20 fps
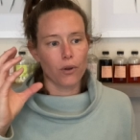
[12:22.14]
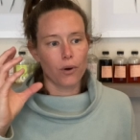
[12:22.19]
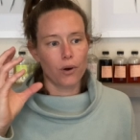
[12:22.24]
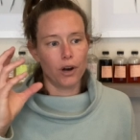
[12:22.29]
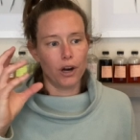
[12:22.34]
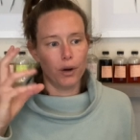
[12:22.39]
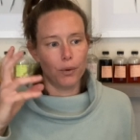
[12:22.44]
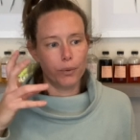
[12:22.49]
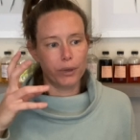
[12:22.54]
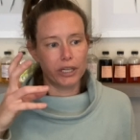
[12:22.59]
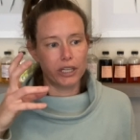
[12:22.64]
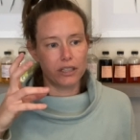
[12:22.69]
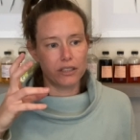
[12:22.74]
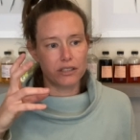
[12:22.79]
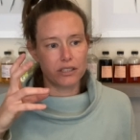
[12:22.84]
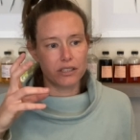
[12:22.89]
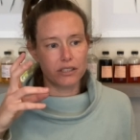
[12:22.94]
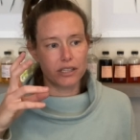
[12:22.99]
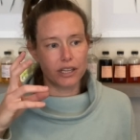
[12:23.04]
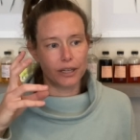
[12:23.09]
Oh, what
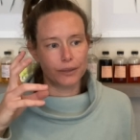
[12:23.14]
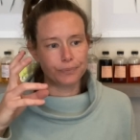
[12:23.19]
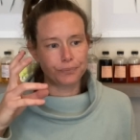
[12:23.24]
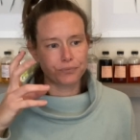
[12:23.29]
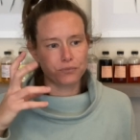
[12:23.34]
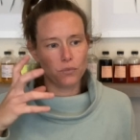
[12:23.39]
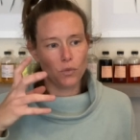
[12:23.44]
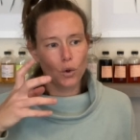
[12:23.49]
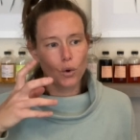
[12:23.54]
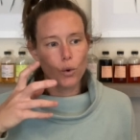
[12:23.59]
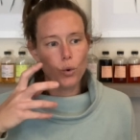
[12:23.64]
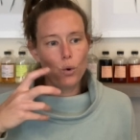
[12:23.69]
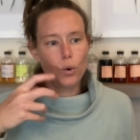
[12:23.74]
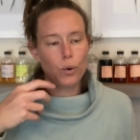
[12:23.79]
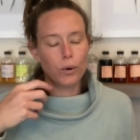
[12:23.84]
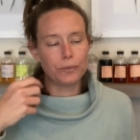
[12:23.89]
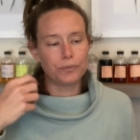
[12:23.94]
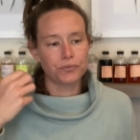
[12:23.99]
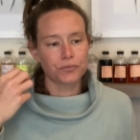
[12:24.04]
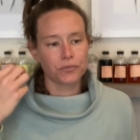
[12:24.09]
else is there?
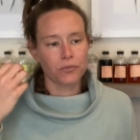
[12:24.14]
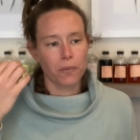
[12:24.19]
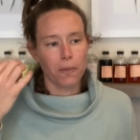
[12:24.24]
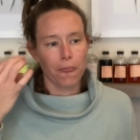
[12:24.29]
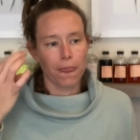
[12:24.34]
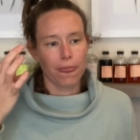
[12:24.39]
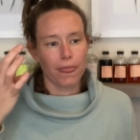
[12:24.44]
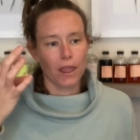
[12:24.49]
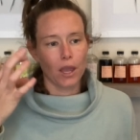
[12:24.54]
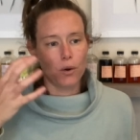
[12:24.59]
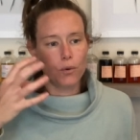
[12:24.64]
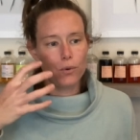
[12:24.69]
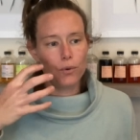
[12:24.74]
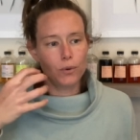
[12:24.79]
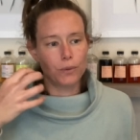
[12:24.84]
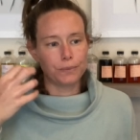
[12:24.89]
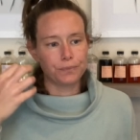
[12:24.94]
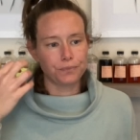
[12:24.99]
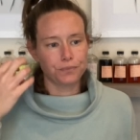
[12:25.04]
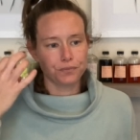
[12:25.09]
Ooh,
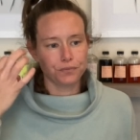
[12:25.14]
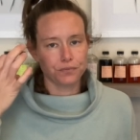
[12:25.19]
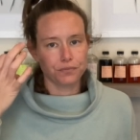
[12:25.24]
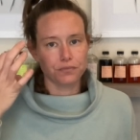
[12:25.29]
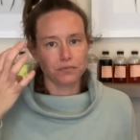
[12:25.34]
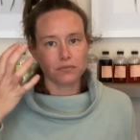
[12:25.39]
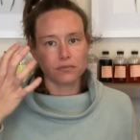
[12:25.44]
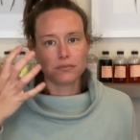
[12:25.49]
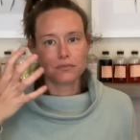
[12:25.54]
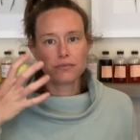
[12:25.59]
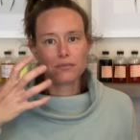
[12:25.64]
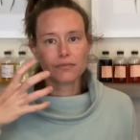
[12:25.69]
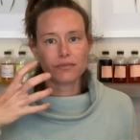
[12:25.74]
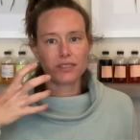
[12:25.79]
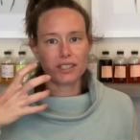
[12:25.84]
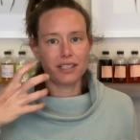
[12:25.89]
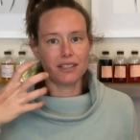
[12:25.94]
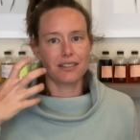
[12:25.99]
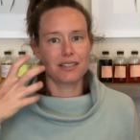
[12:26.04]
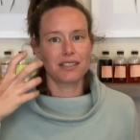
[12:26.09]
ooh,
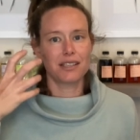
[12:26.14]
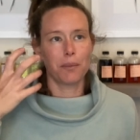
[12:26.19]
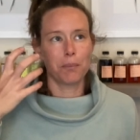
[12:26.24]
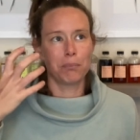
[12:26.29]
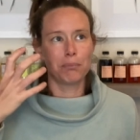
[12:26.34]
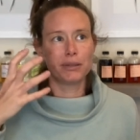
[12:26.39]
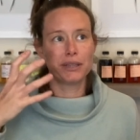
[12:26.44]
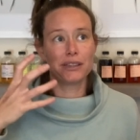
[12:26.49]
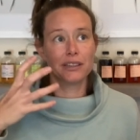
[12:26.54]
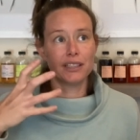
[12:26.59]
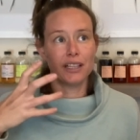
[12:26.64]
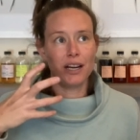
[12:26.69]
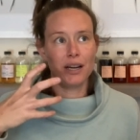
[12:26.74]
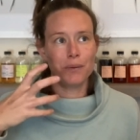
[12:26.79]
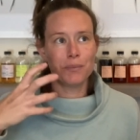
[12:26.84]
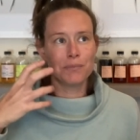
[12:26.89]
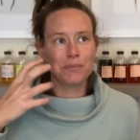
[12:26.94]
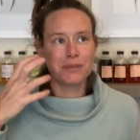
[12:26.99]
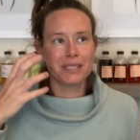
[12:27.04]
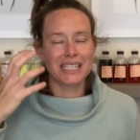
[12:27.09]
some
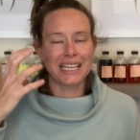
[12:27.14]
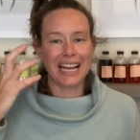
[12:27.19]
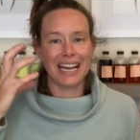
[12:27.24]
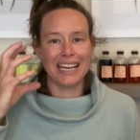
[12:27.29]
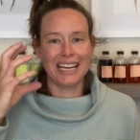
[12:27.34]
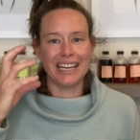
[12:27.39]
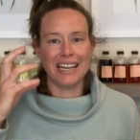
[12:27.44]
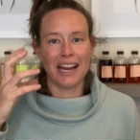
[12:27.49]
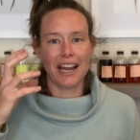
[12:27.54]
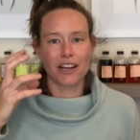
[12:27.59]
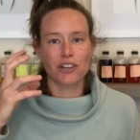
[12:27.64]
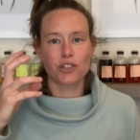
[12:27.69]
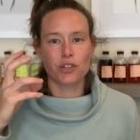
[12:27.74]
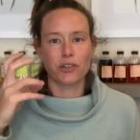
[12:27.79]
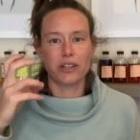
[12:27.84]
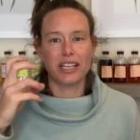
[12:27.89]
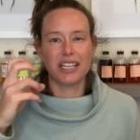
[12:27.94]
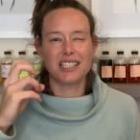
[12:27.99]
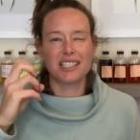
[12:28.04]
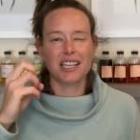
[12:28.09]
plums and
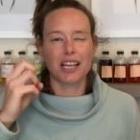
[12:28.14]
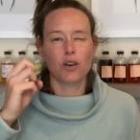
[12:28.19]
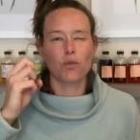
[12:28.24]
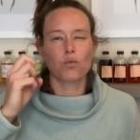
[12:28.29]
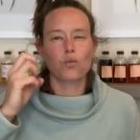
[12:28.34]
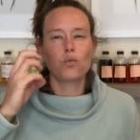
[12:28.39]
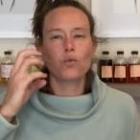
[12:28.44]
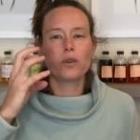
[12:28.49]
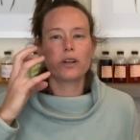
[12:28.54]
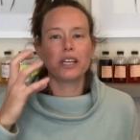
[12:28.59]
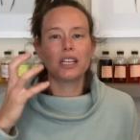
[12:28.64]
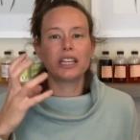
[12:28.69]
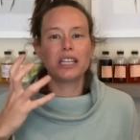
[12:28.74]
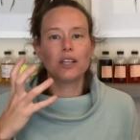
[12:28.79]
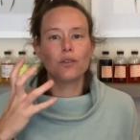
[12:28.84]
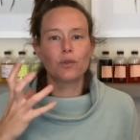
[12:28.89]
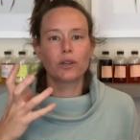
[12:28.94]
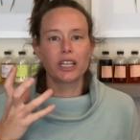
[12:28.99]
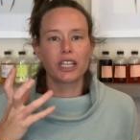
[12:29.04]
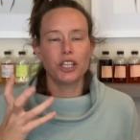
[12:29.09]
nectarines, like
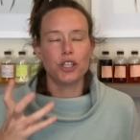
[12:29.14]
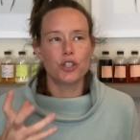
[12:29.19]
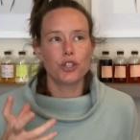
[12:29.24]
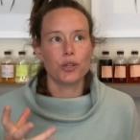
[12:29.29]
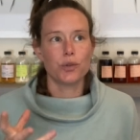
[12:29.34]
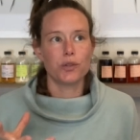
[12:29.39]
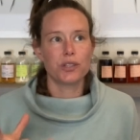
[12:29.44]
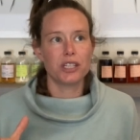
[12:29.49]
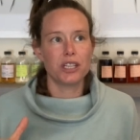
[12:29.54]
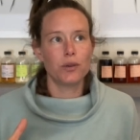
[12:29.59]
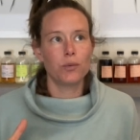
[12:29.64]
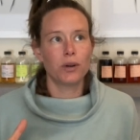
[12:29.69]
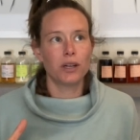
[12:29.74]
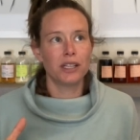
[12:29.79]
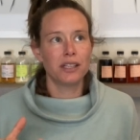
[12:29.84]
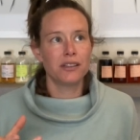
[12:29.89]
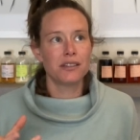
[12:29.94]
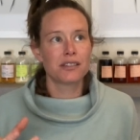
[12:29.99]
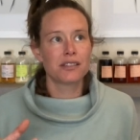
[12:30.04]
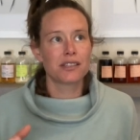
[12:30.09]
really, really juicy
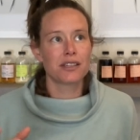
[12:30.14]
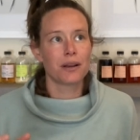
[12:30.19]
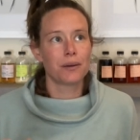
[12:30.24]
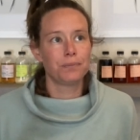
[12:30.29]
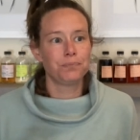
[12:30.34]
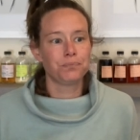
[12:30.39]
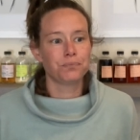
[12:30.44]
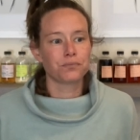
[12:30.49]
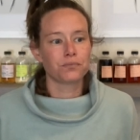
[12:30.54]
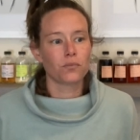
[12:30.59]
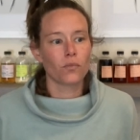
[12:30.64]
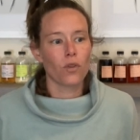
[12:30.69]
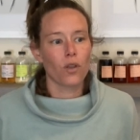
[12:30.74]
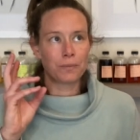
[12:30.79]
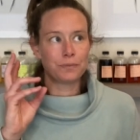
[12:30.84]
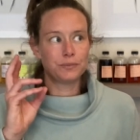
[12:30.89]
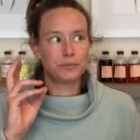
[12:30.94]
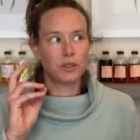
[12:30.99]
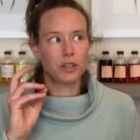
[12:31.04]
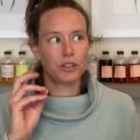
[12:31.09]
ones.
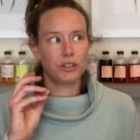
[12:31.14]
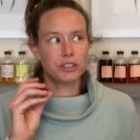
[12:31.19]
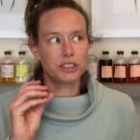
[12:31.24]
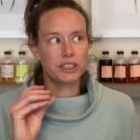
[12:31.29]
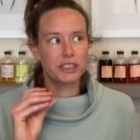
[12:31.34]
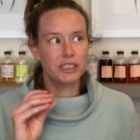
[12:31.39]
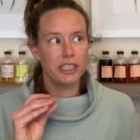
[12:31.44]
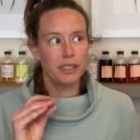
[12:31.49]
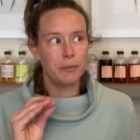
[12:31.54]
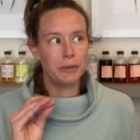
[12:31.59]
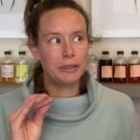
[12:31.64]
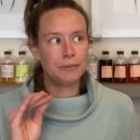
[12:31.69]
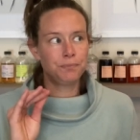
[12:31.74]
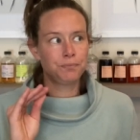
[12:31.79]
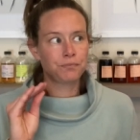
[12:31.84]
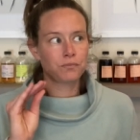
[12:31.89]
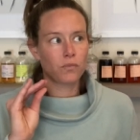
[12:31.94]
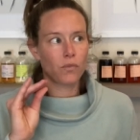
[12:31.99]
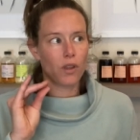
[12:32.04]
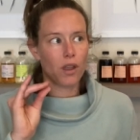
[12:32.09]
There's
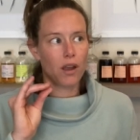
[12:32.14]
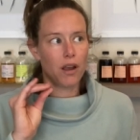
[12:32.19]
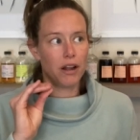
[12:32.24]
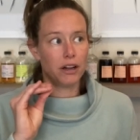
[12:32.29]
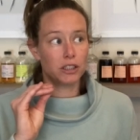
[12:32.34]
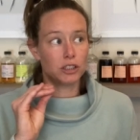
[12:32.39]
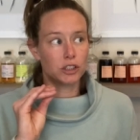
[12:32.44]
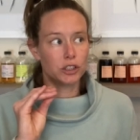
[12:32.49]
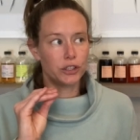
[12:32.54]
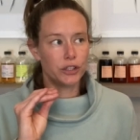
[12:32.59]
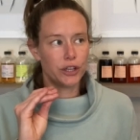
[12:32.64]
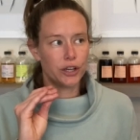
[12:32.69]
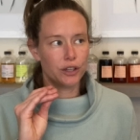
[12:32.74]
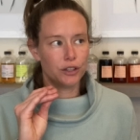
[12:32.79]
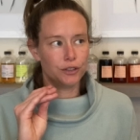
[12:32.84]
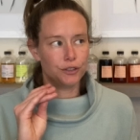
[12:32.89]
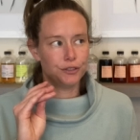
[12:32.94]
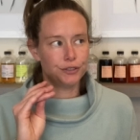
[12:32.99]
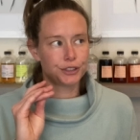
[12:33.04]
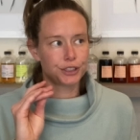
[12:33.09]
cinnamon and
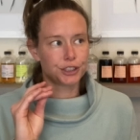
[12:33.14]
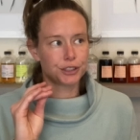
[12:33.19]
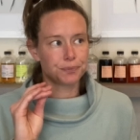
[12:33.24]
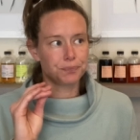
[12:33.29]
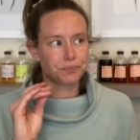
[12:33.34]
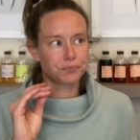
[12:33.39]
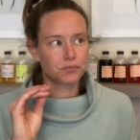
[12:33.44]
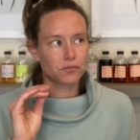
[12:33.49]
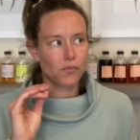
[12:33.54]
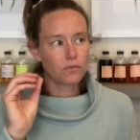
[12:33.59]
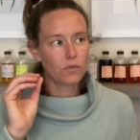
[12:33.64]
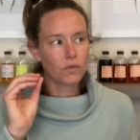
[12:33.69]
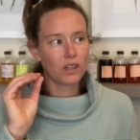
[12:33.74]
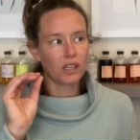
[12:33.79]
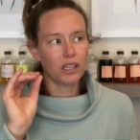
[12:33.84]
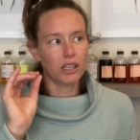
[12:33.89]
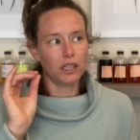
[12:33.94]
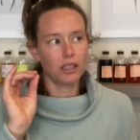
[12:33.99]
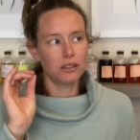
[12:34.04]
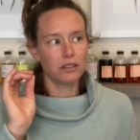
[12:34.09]
cloves,
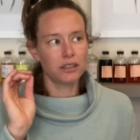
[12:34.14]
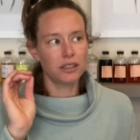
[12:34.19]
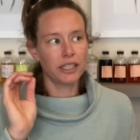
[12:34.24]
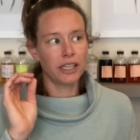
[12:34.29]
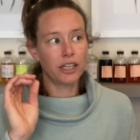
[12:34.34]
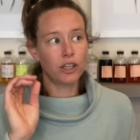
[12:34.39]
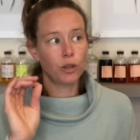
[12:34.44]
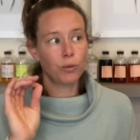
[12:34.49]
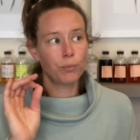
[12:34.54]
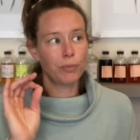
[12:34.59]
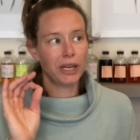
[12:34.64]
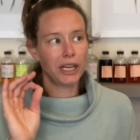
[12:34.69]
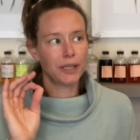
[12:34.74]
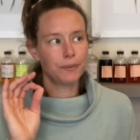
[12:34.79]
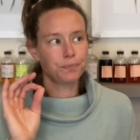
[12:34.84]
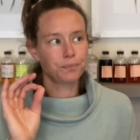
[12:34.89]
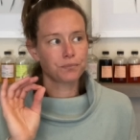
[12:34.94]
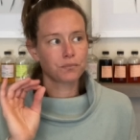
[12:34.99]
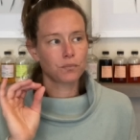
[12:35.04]
a little bit